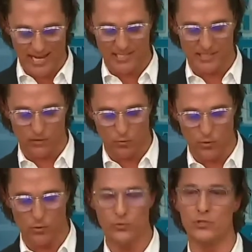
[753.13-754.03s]
exit
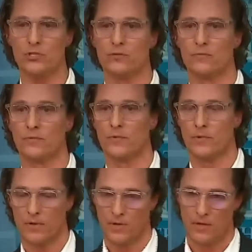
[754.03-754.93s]
wounds
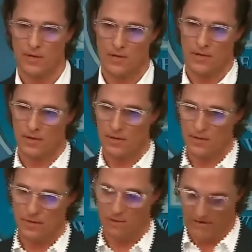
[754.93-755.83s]

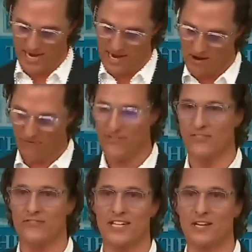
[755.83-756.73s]
of an
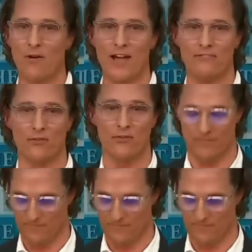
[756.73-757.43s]
AR-15 rifle.